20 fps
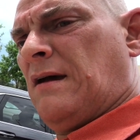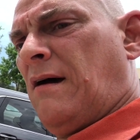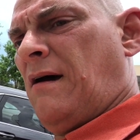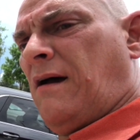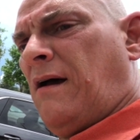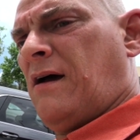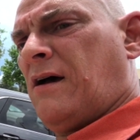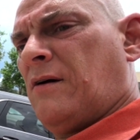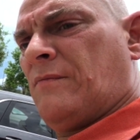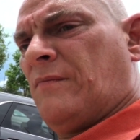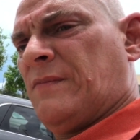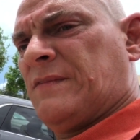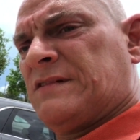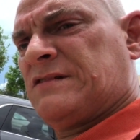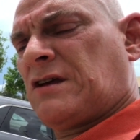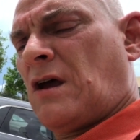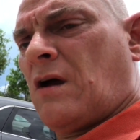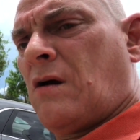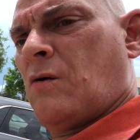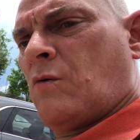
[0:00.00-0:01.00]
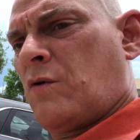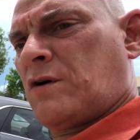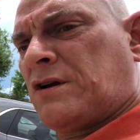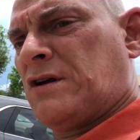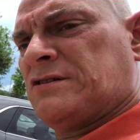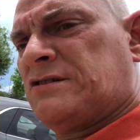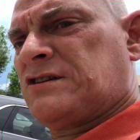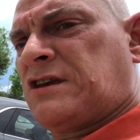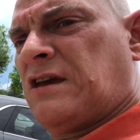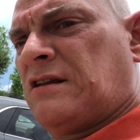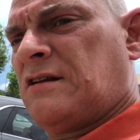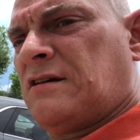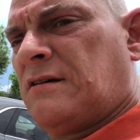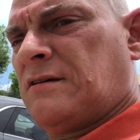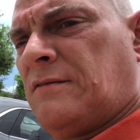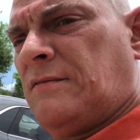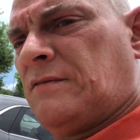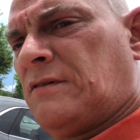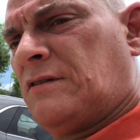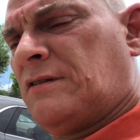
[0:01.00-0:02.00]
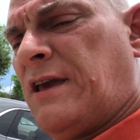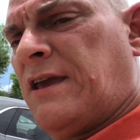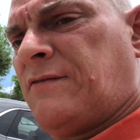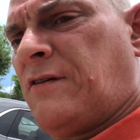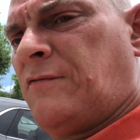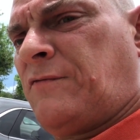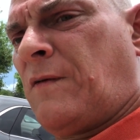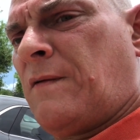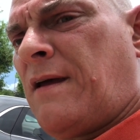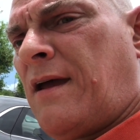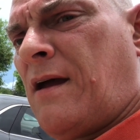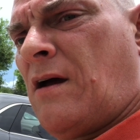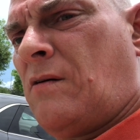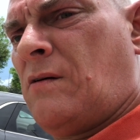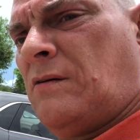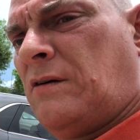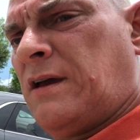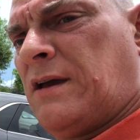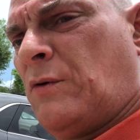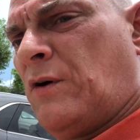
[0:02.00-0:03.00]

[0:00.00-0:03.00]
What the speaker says: So we're just gonna leave it for now.